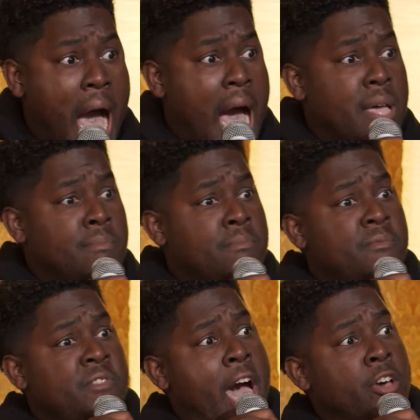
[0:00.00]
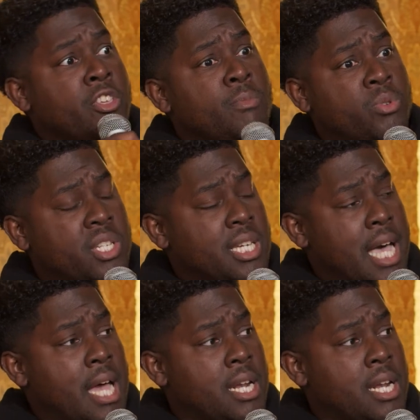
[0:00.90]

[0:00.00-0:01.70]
I'm valuable to God